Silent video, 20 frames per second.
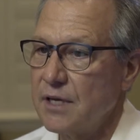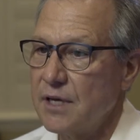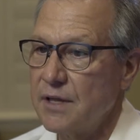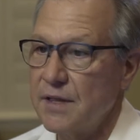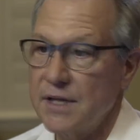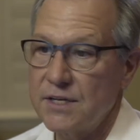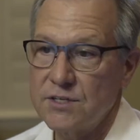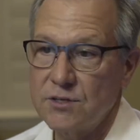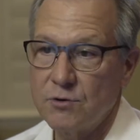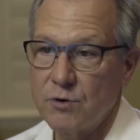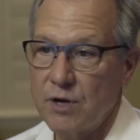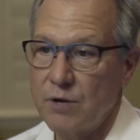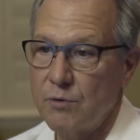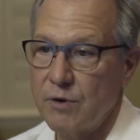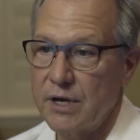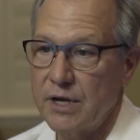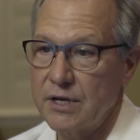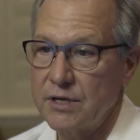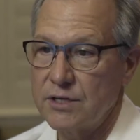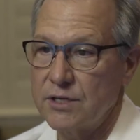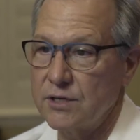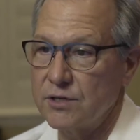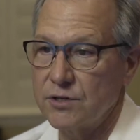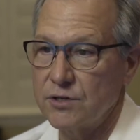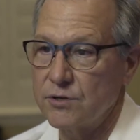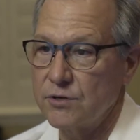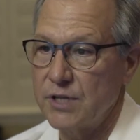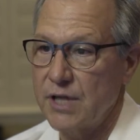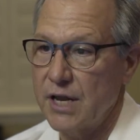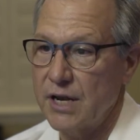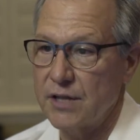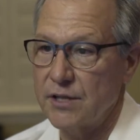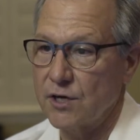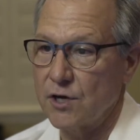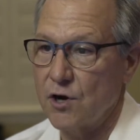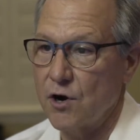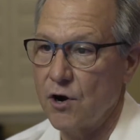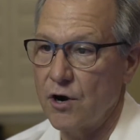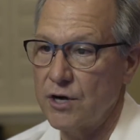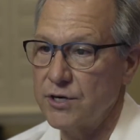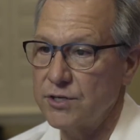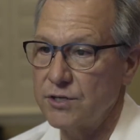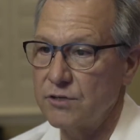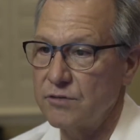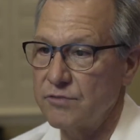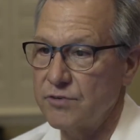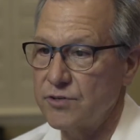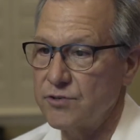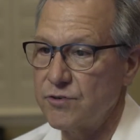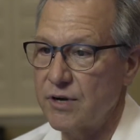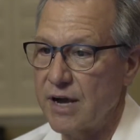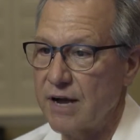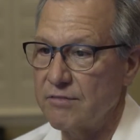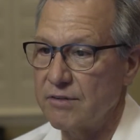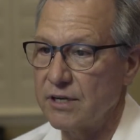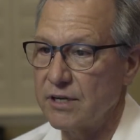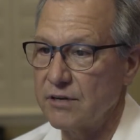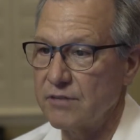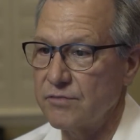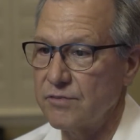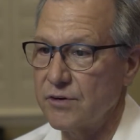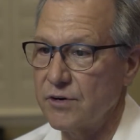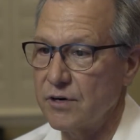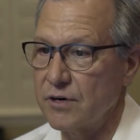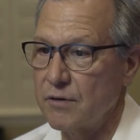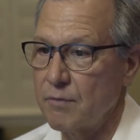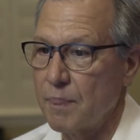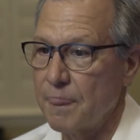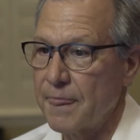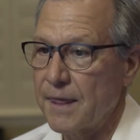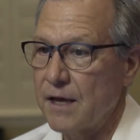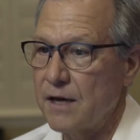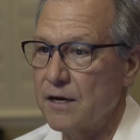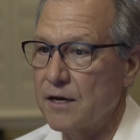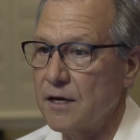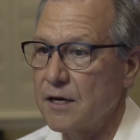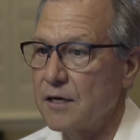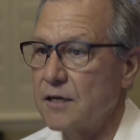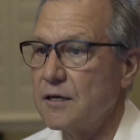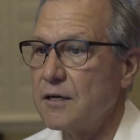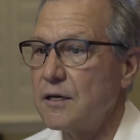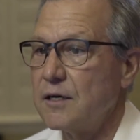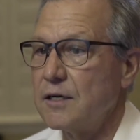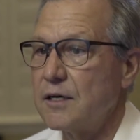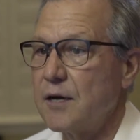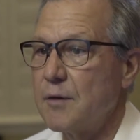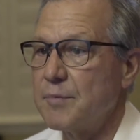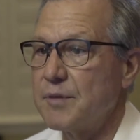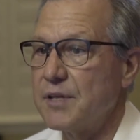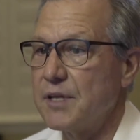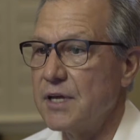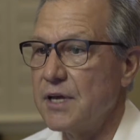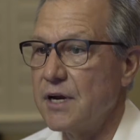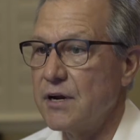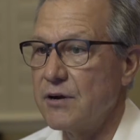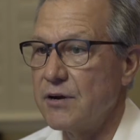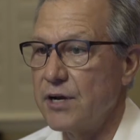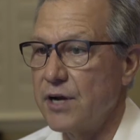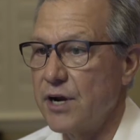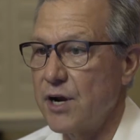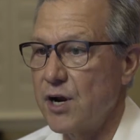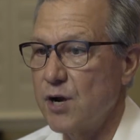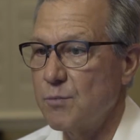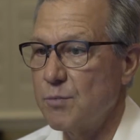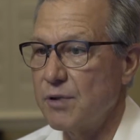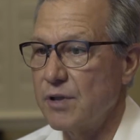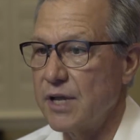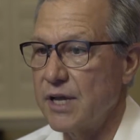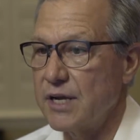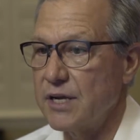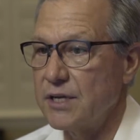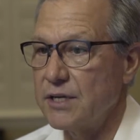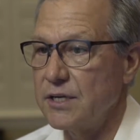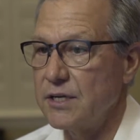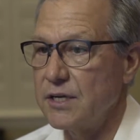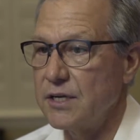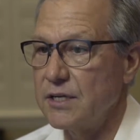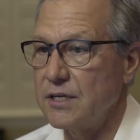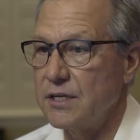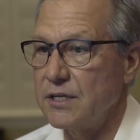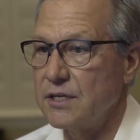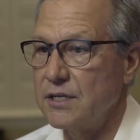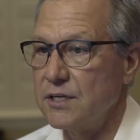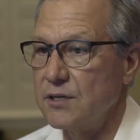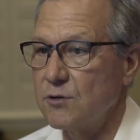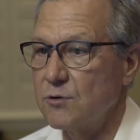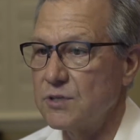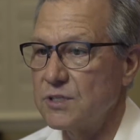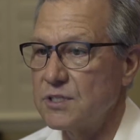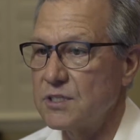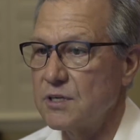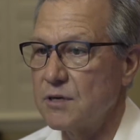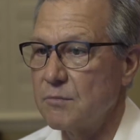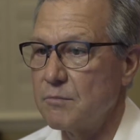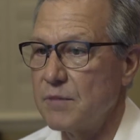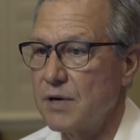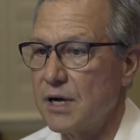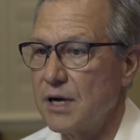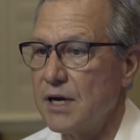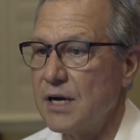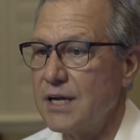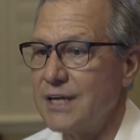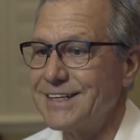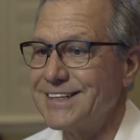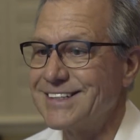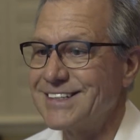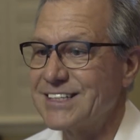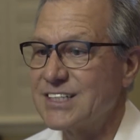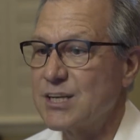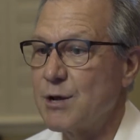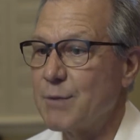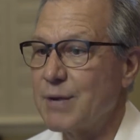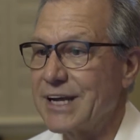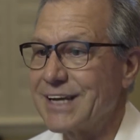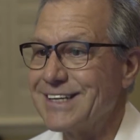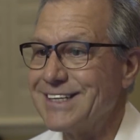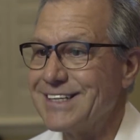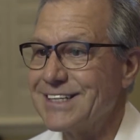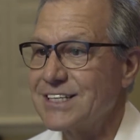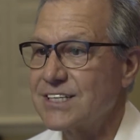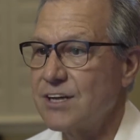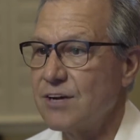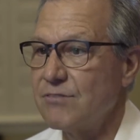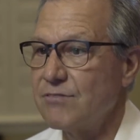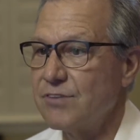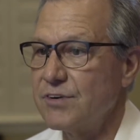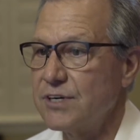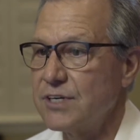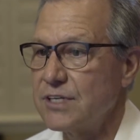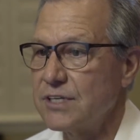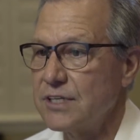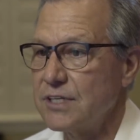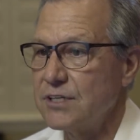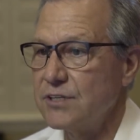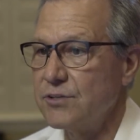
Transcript: And that's a great way you can do that in the car too if you're traveling, or if you're up in the air in an airplane and you need to deal with some stomach discomfort.